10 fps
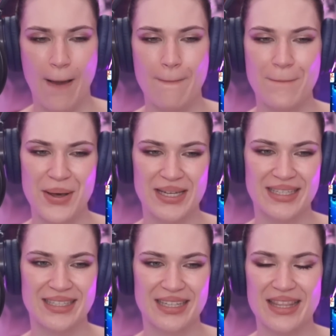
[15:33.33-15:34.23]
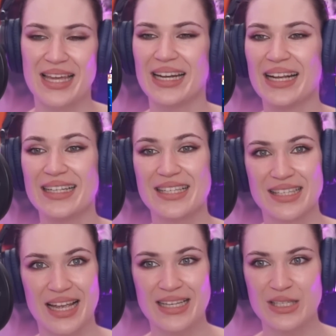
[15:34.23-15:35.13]
but that
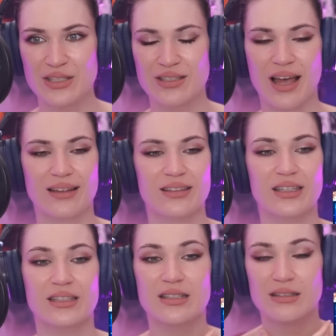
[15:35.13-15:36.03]
access to that, like